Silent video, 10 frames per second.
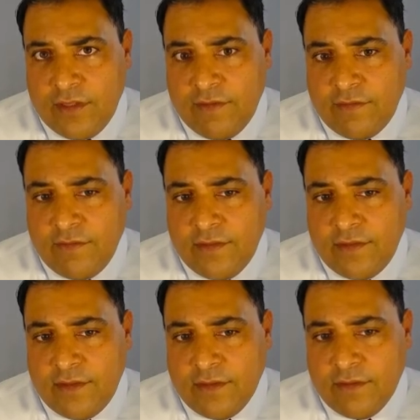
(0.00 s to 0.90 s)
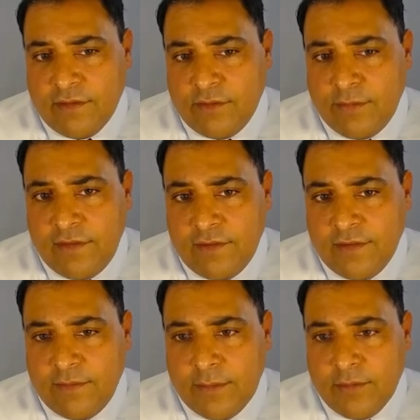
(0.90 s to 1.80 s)
They have different species.
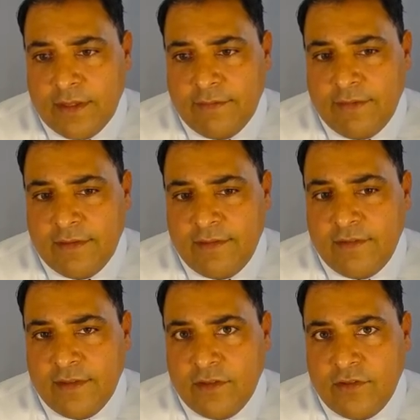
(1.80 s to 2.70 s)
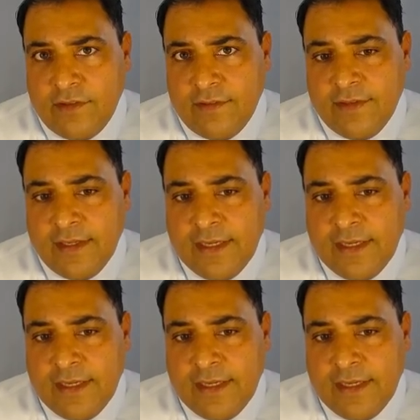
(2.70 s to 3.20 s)
People that have had C-sections,